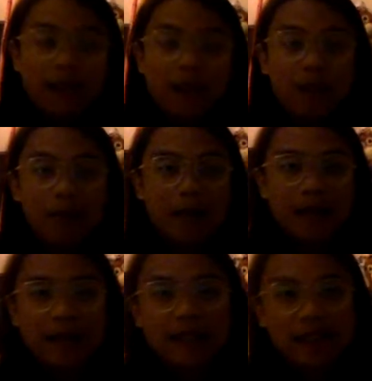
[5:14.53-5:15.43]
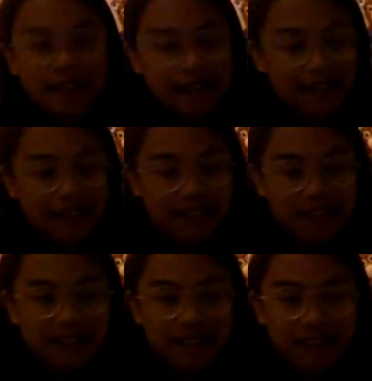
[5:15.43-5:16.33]
lot of pain,
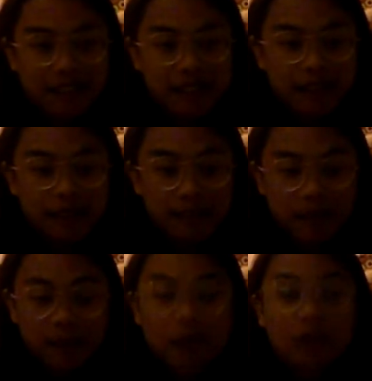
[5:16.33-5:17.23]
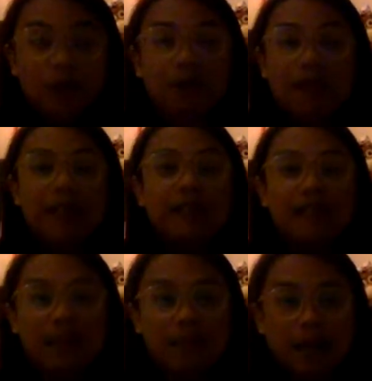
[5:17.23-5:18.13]
and in order to release
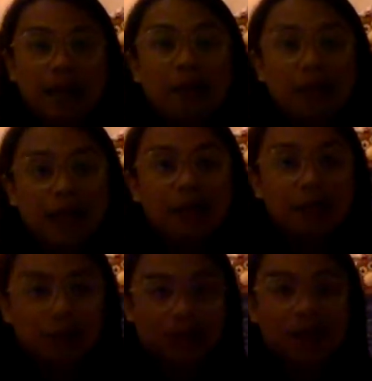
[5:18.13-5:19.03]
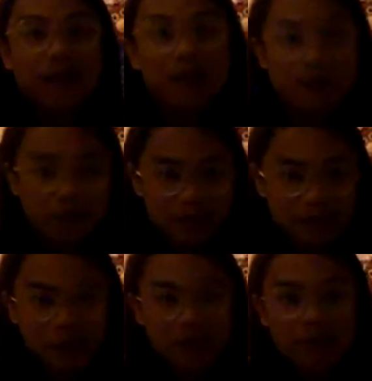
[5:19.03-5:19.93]
that pain, we tend to shoot arrows
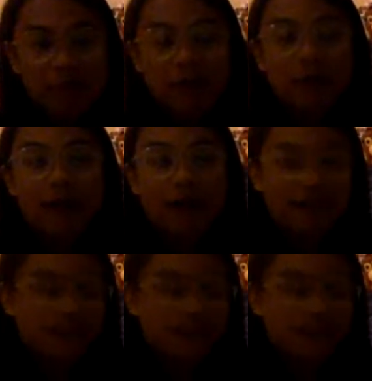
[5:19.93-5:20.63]
to the people around